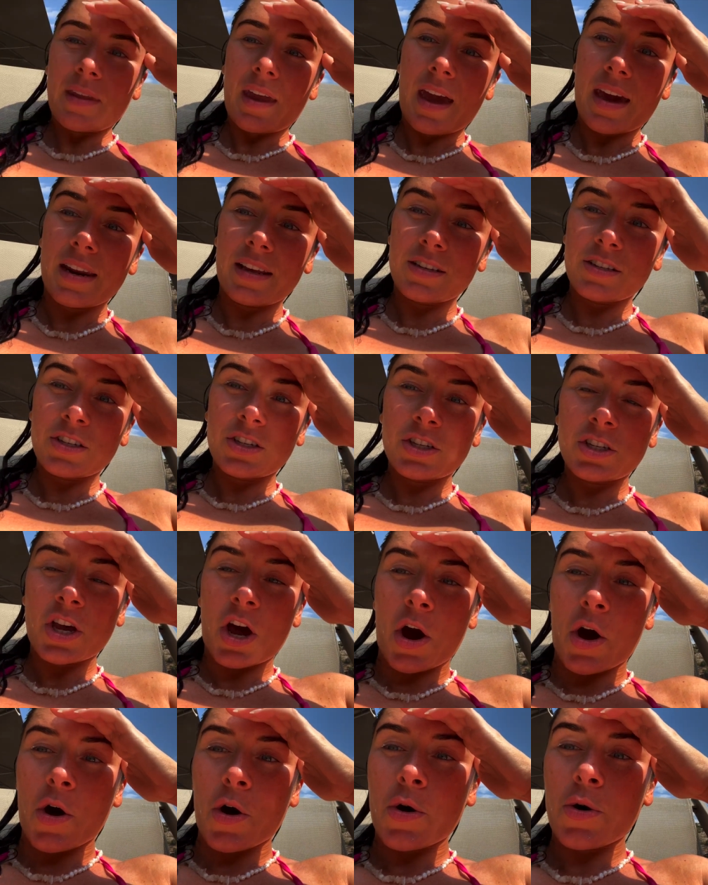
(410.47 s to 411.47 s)
It is
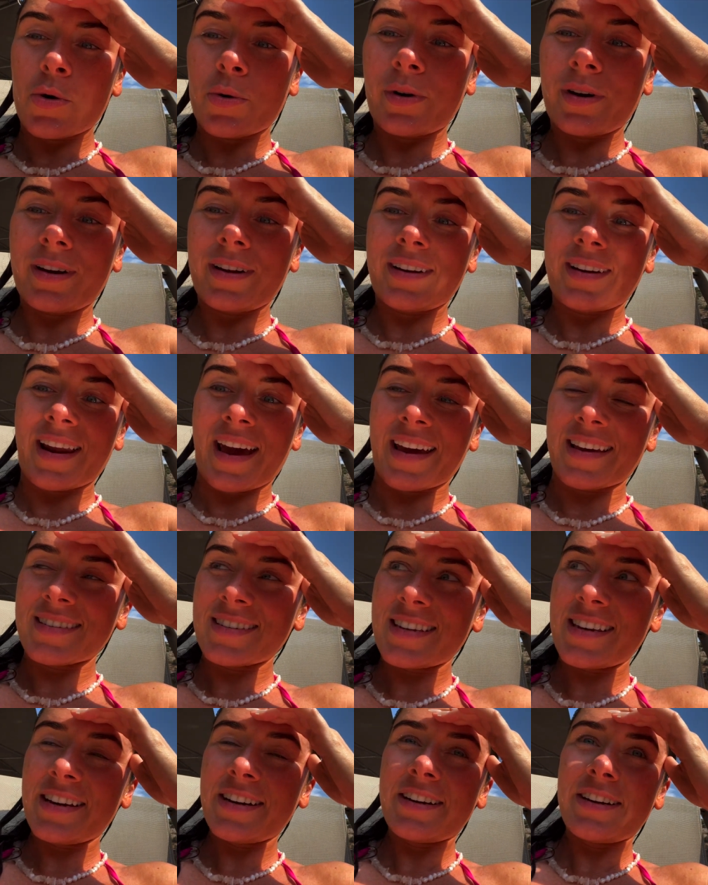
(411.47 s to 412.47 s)
so nice
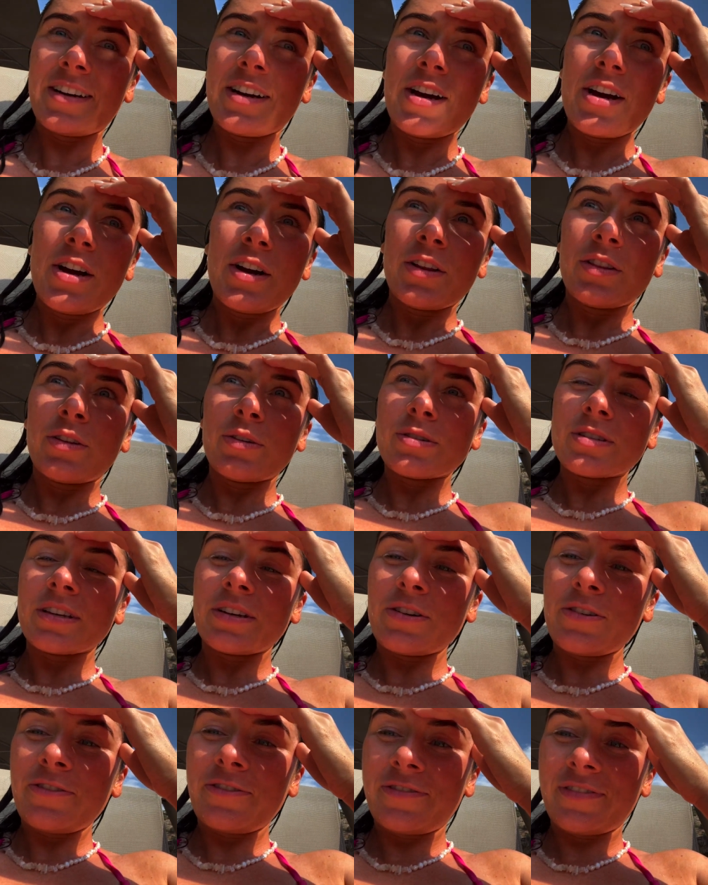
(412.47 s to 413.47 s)
here. Those
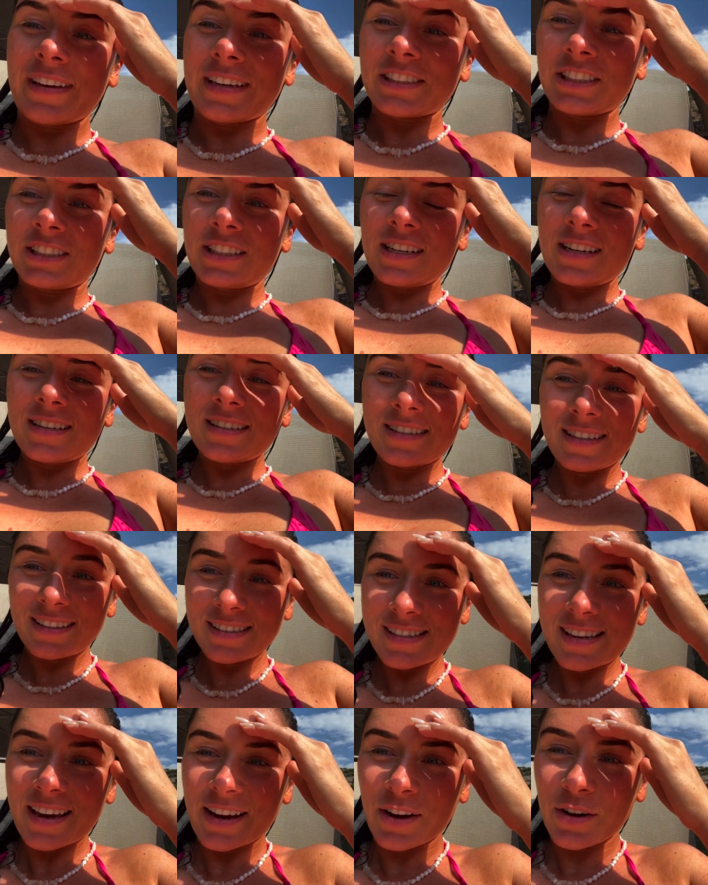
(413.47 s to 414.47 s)
little fishies
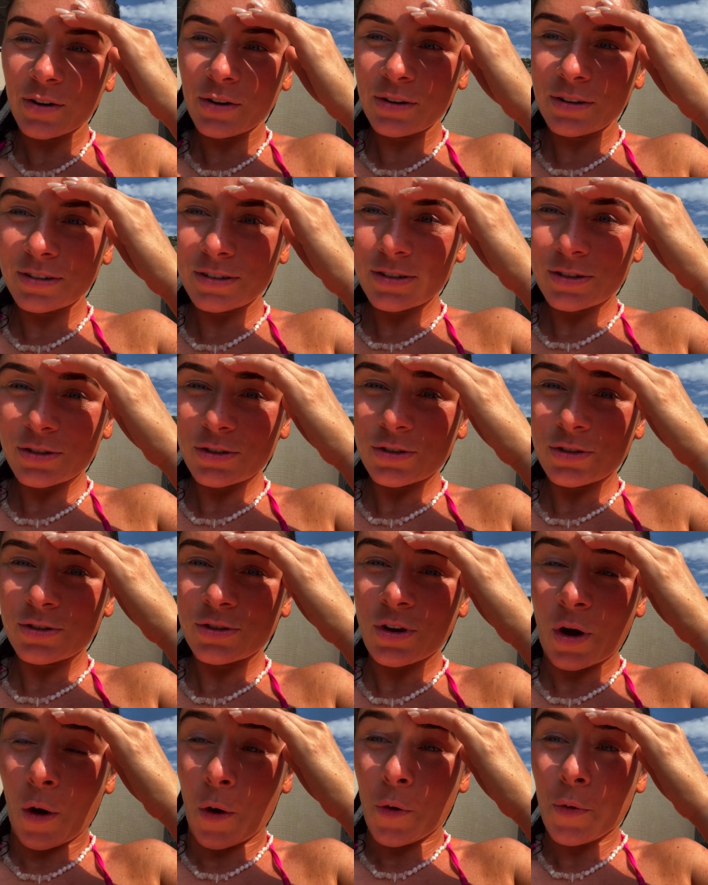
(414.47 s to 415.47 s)
tickle
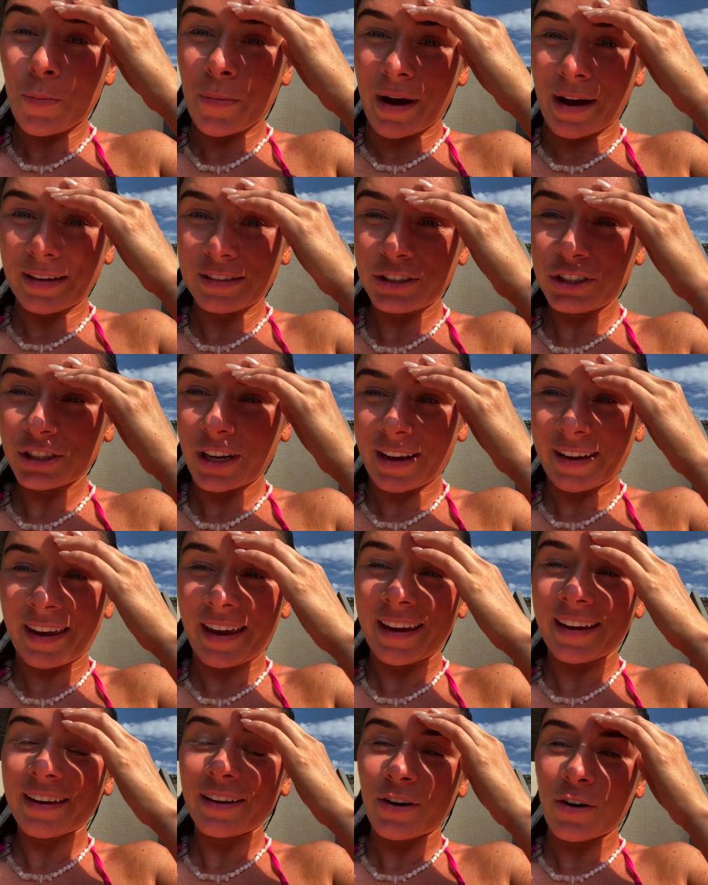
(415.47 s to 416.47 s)
so much. I
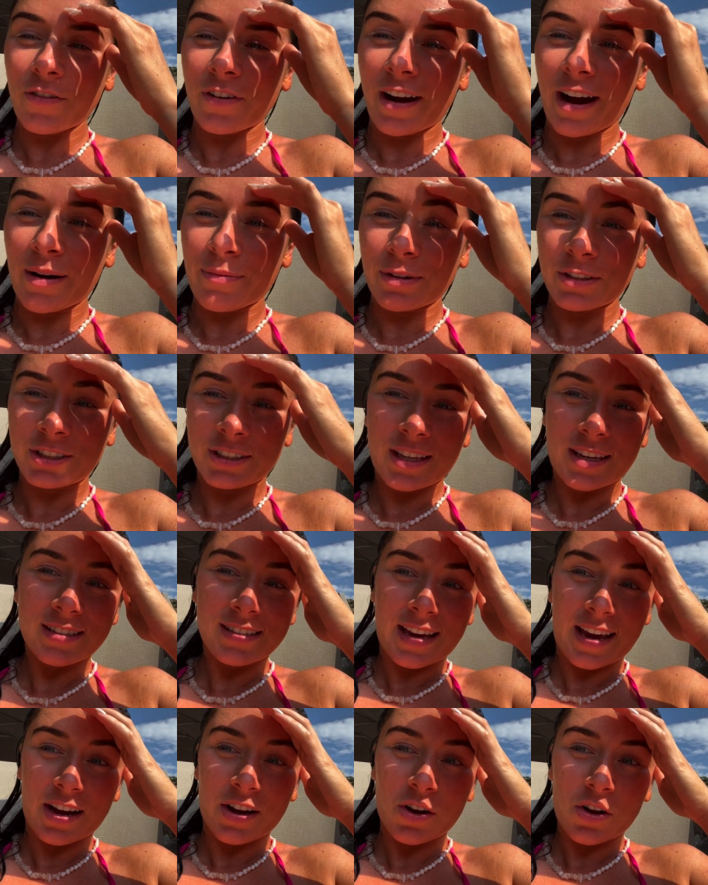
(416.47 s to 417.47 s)
can't get over how much they
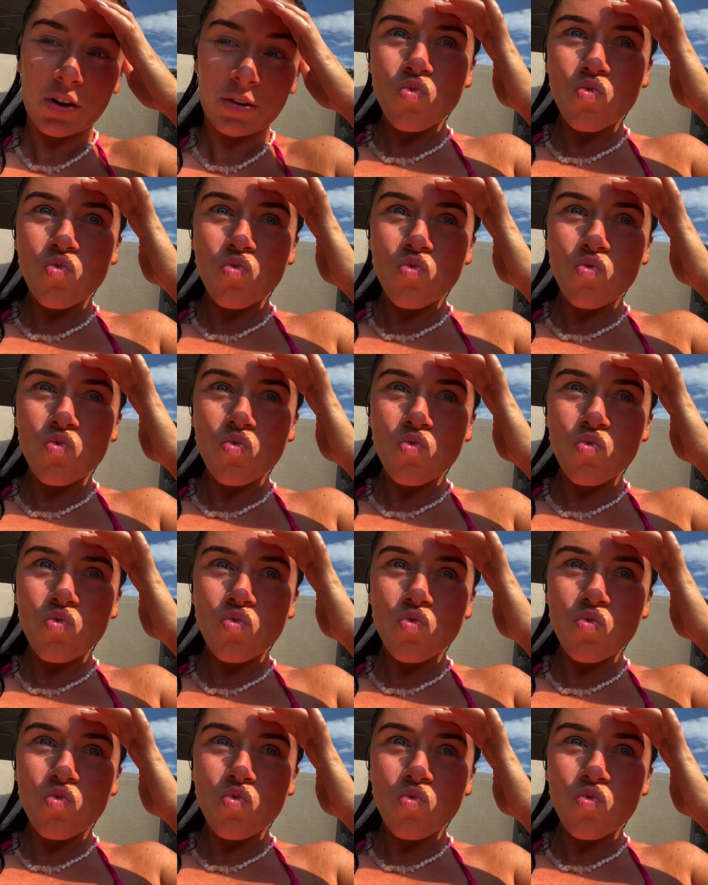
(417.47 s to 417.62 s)
tickle.